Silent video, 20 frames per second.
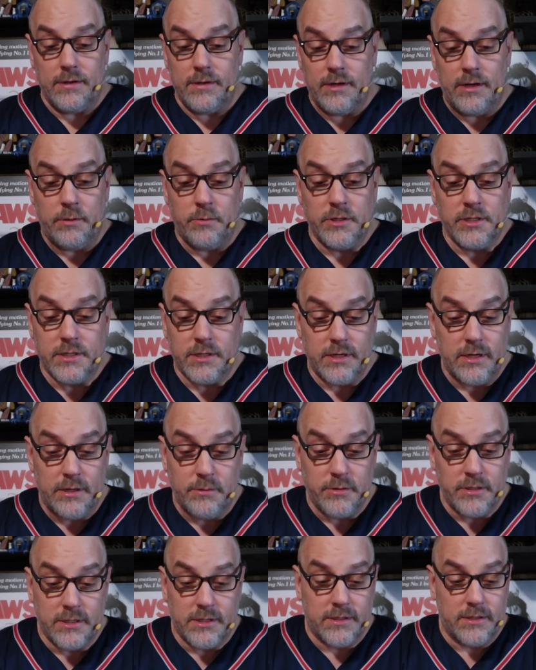it was
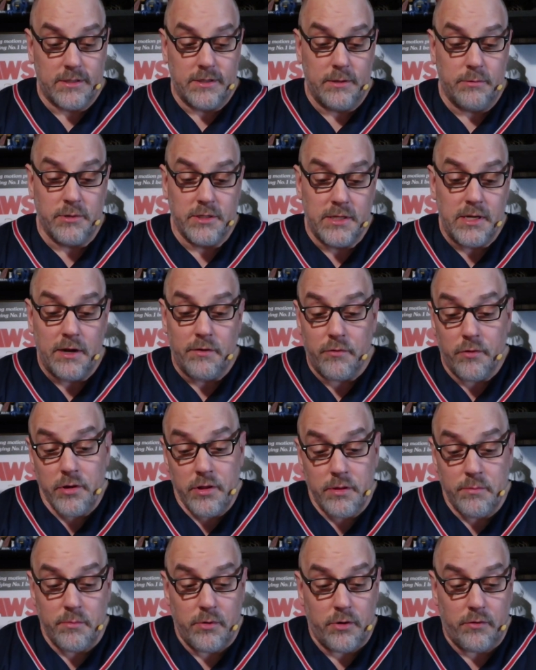never in
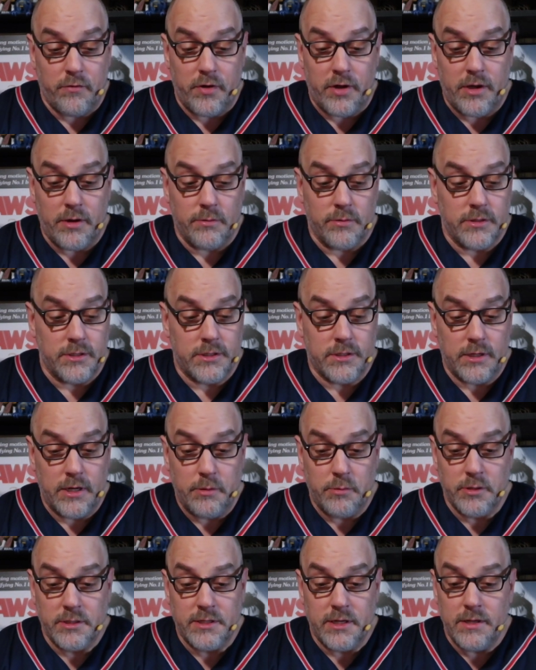the movie. It
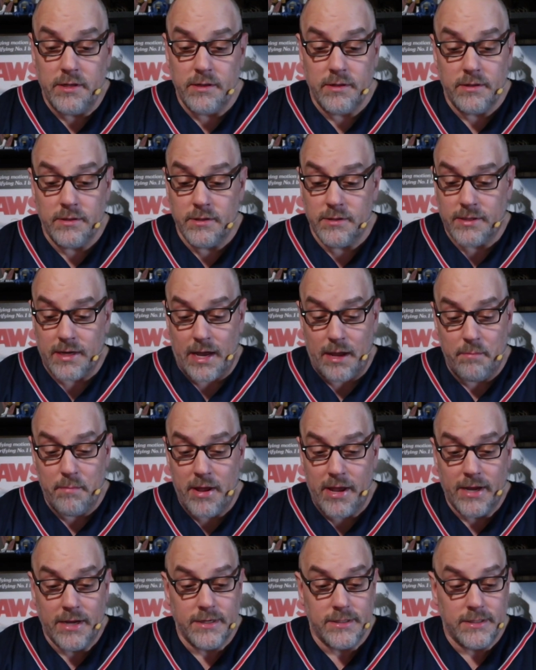was in Time
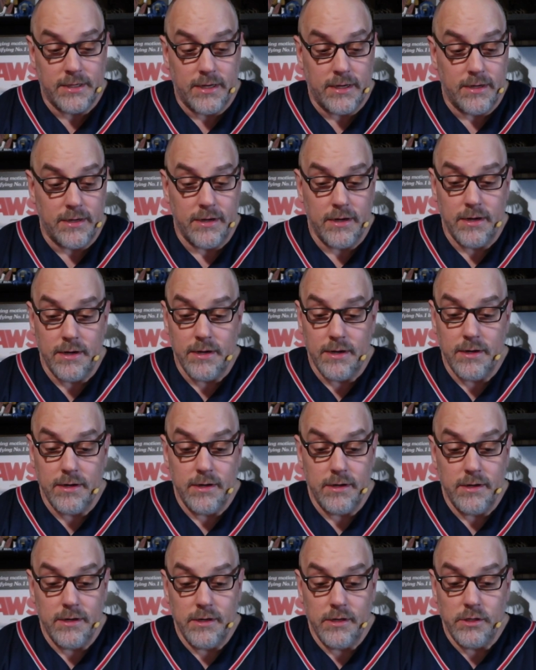magazine.
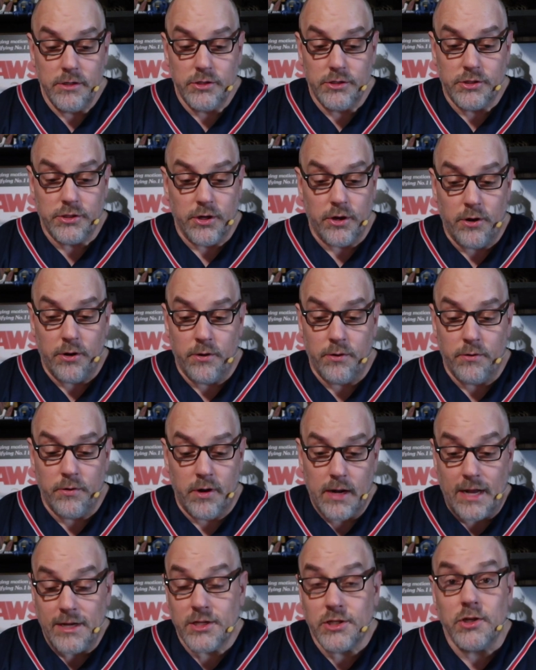So
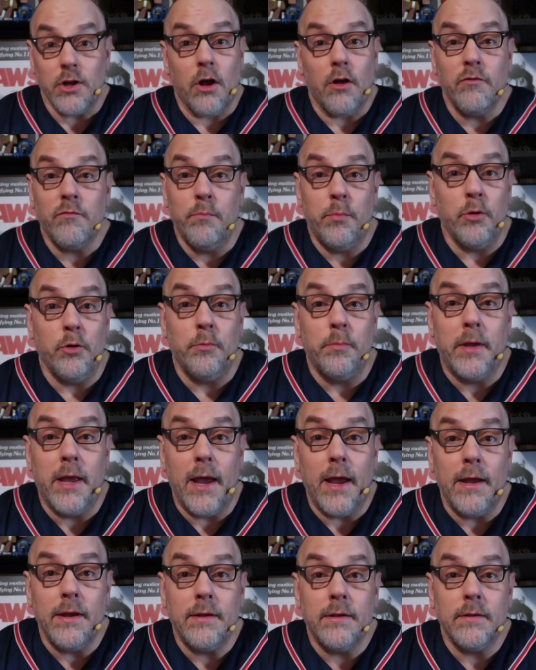I solved
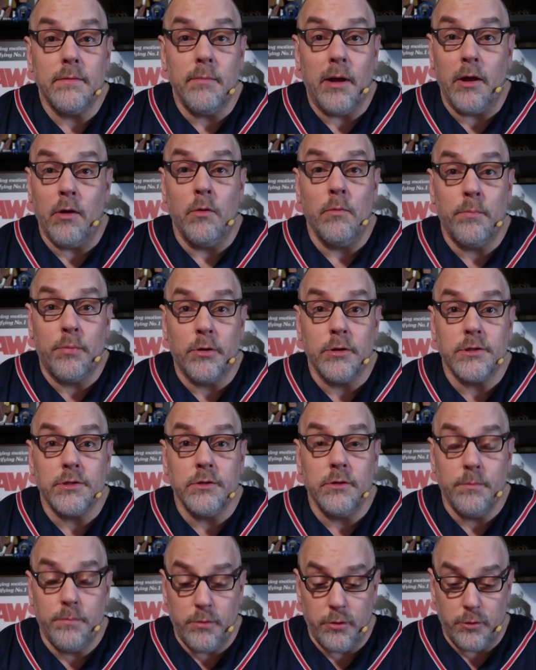Boobgate, my own
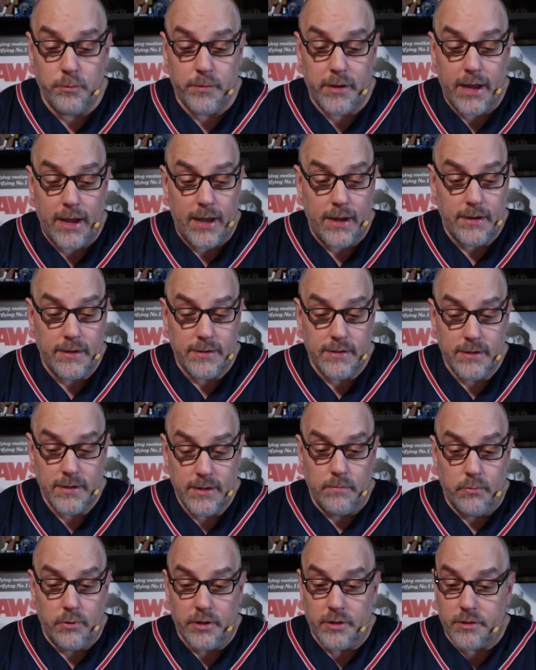personal Boobgate,
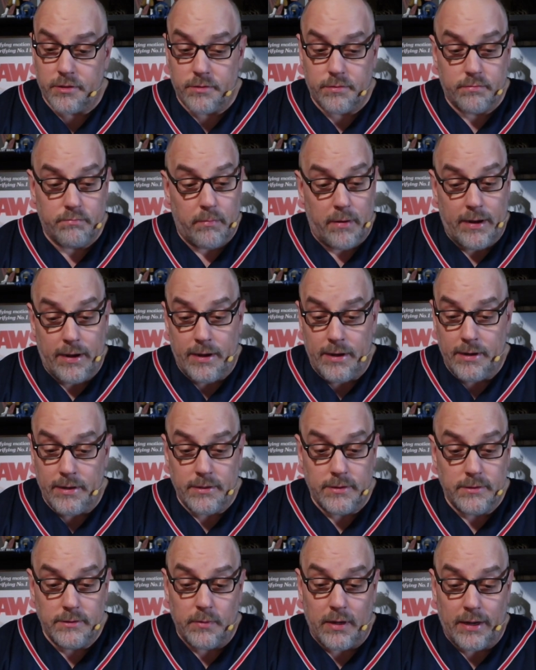with my,
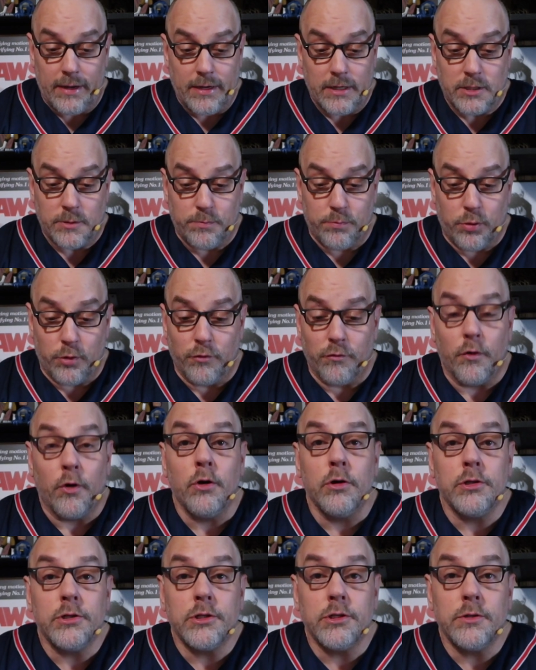I guess,
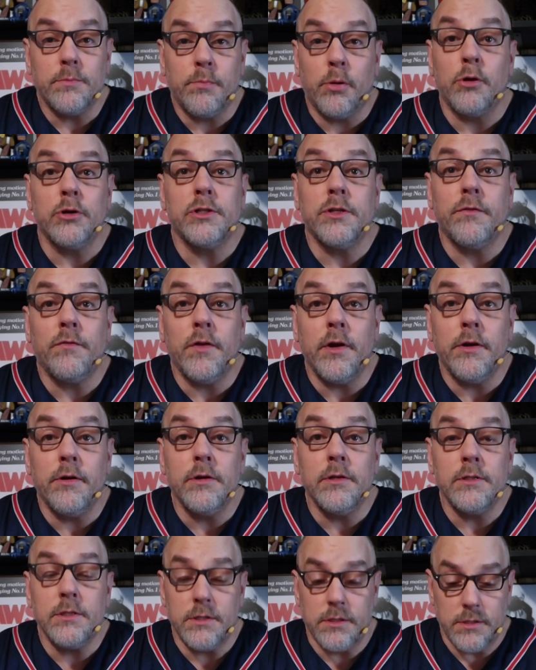perverse
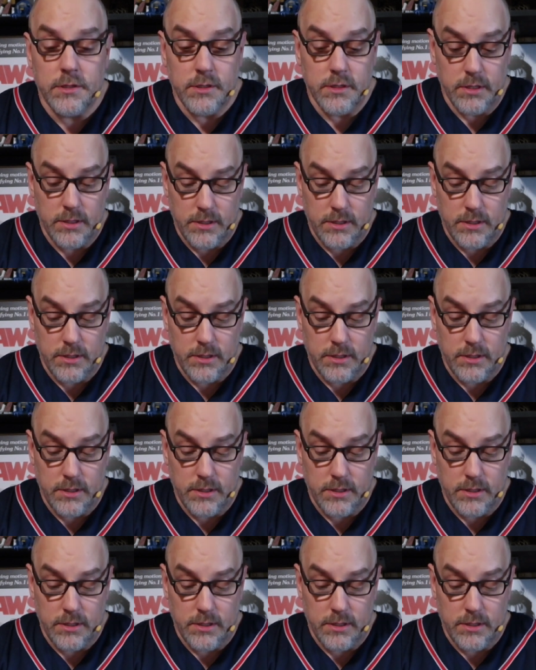perseverance.